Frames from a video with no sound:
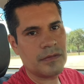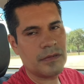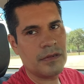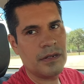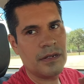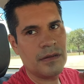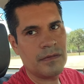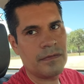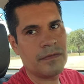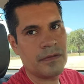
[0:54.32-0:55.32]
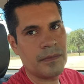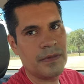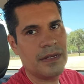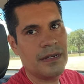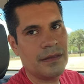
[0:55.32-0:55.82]
going
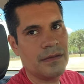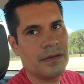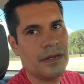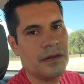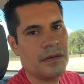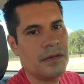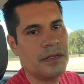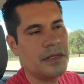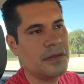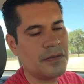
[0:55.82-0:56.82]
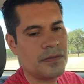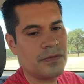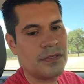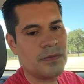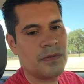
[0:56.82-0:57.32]
from there to here only
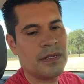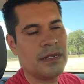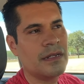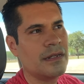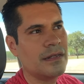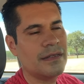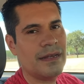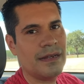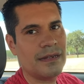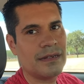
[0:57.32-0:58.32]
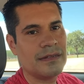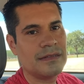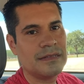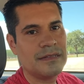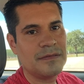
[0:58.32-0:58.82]
was one tank
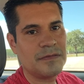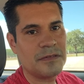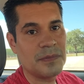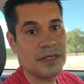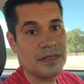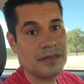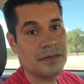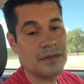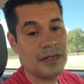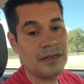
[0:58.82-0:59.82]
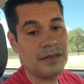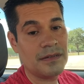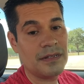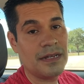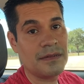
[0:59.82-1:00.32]
for me so I
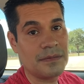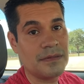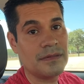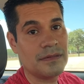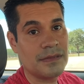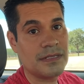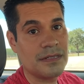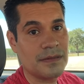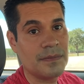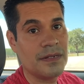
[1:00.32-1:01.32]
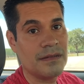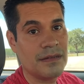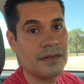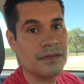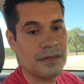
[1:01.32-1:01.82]
thought that was a
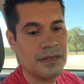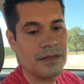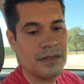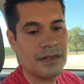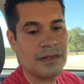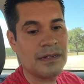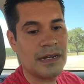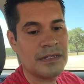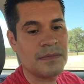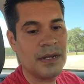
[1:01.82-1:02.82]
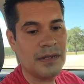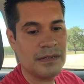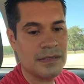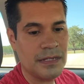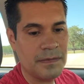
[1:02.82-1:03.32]
very good gas
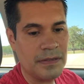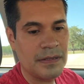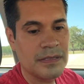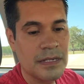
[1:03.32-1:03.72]
mileage saving